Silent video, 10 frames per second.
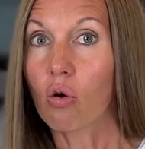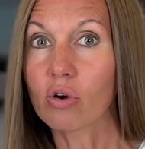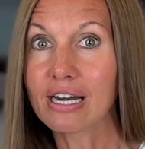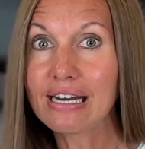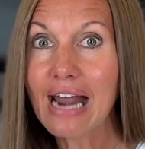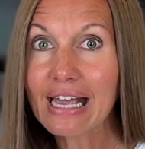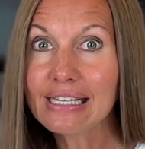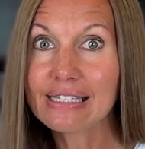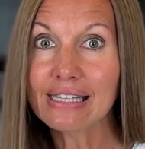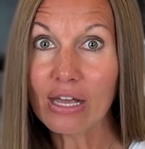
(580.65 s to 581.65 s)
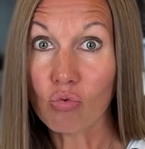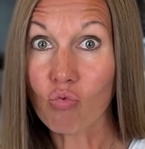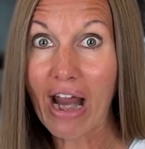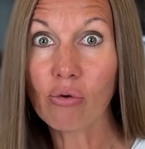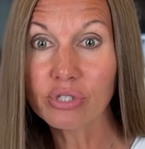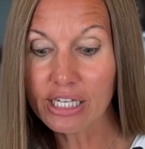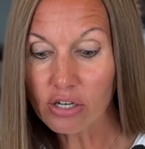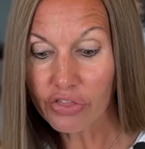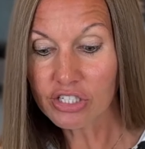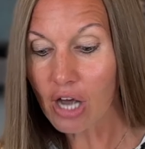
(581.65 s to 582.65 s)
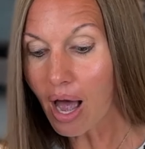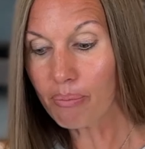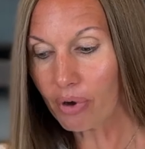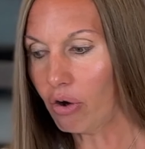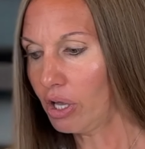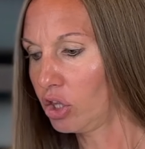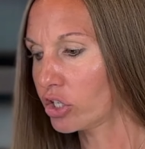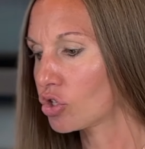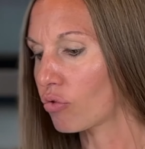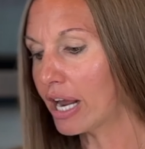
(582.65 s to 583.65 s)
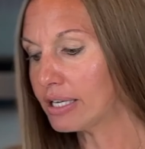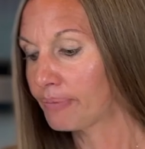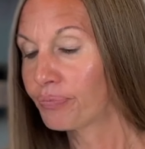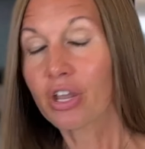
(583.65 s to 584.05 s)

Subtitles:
nice and rounded on the top. Oh, looks great.